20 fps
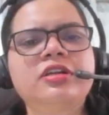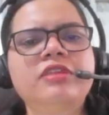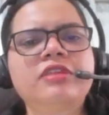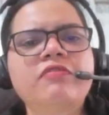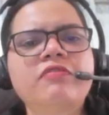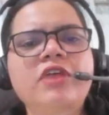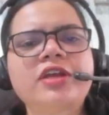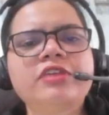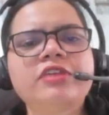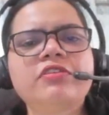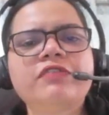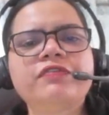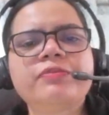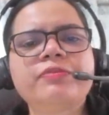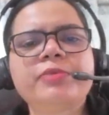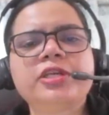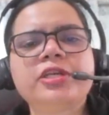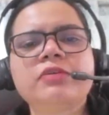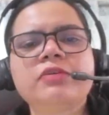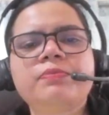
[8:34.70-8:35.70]
one of
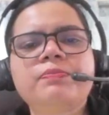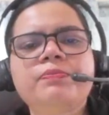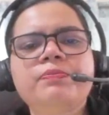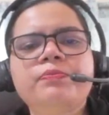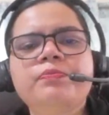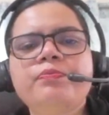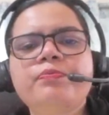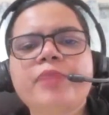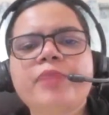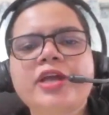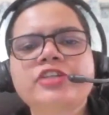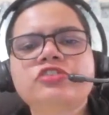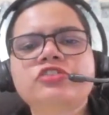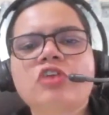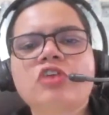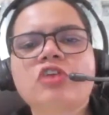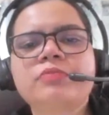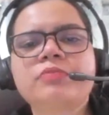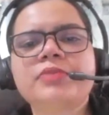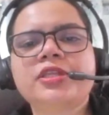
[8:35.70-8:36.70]
Peter Pan's
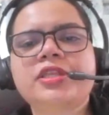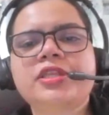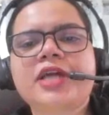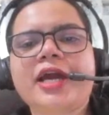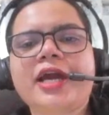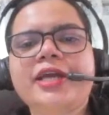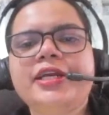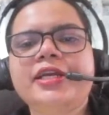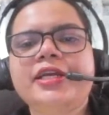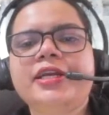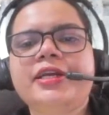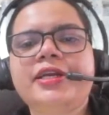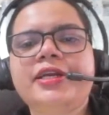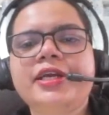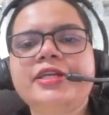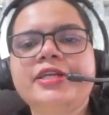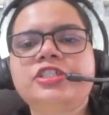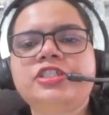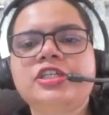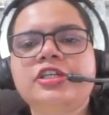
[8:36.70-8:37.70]
job is guiding
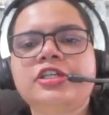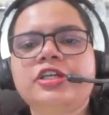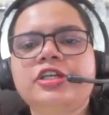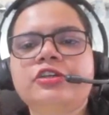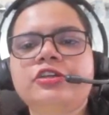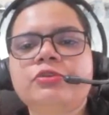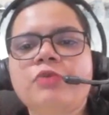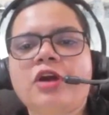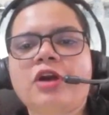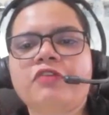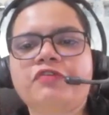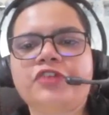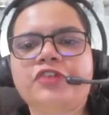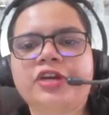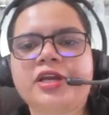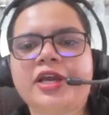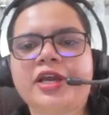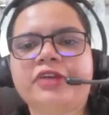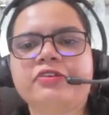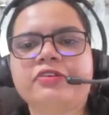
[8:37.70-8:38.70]
dead children to
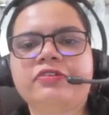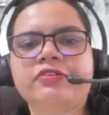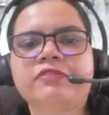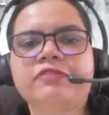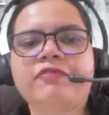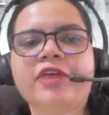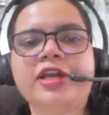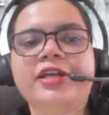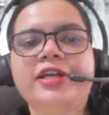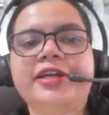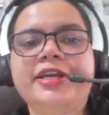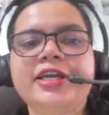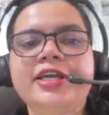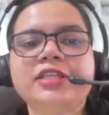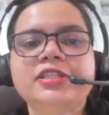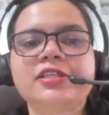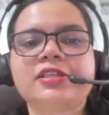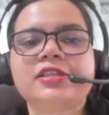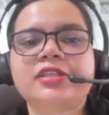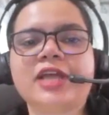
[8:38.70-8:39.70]
afterlife. While
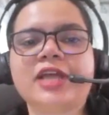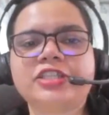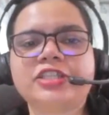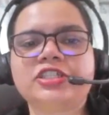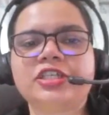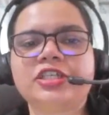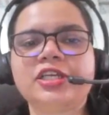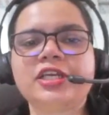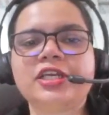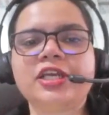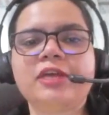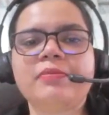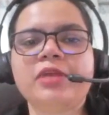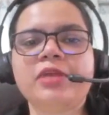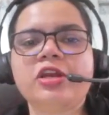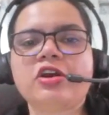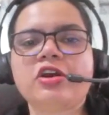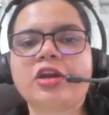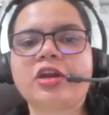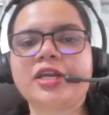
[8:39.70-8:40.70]
death is naturally a
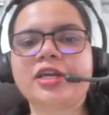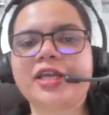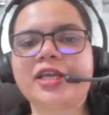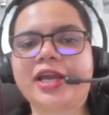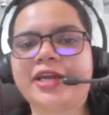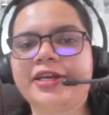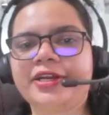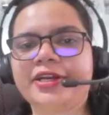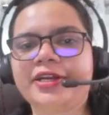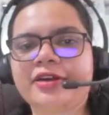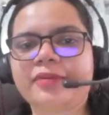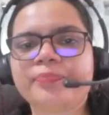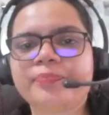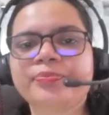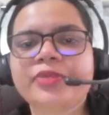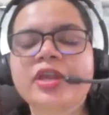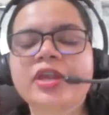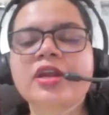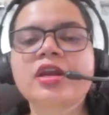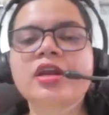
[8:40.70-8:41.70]
melancholy idea,
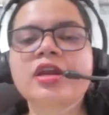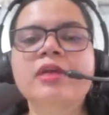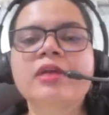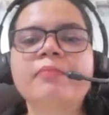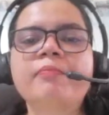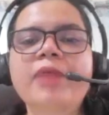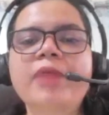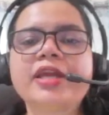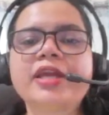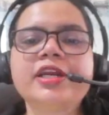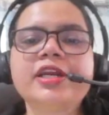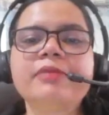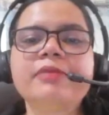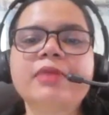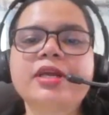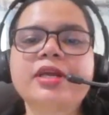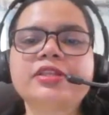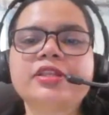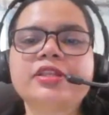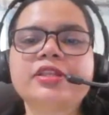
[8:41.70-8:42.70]
Barry
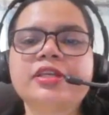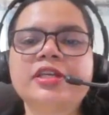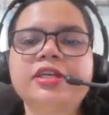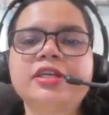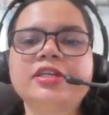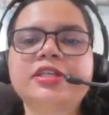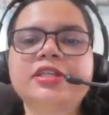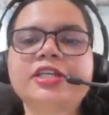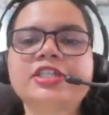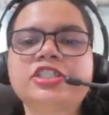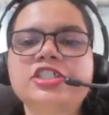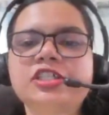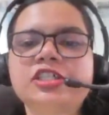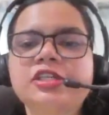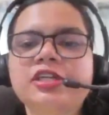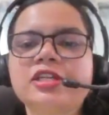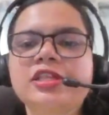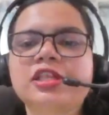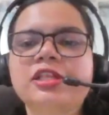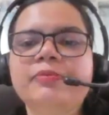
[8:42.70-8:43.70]
reminds the reader that
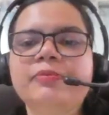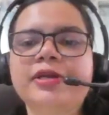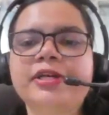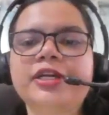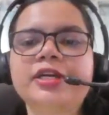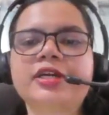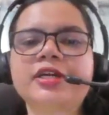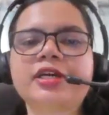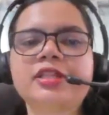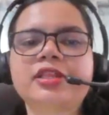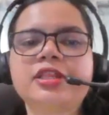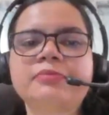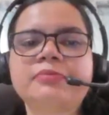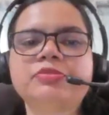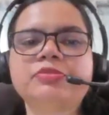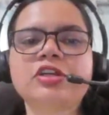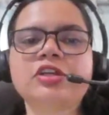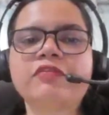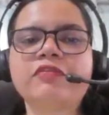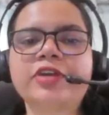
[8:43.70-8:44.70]
children's limited
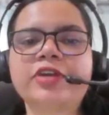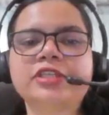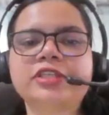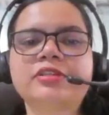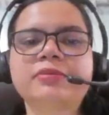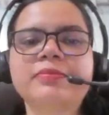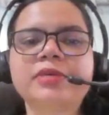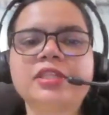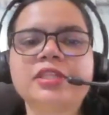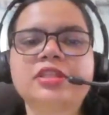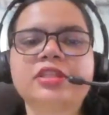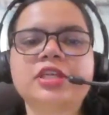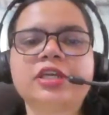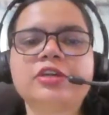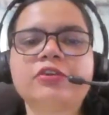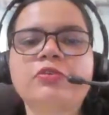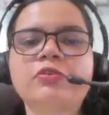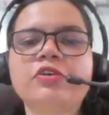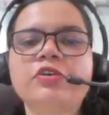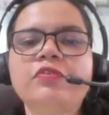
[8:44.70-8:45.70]
conception of death means
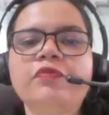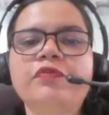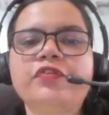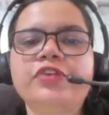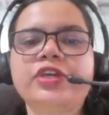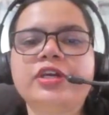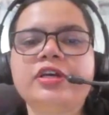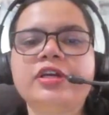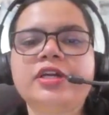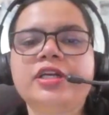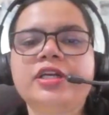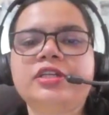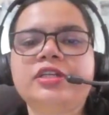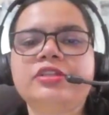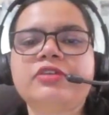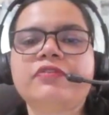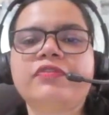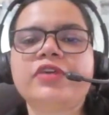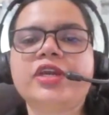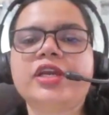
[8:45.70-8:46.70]
they don't fear it
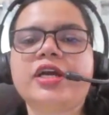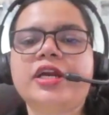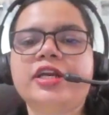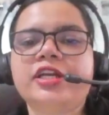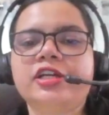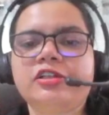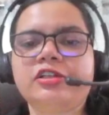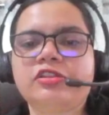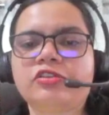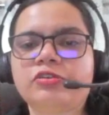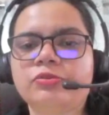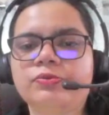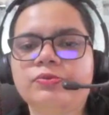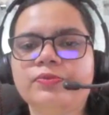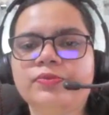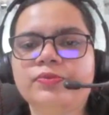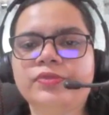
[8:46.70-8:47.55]
the way adults do.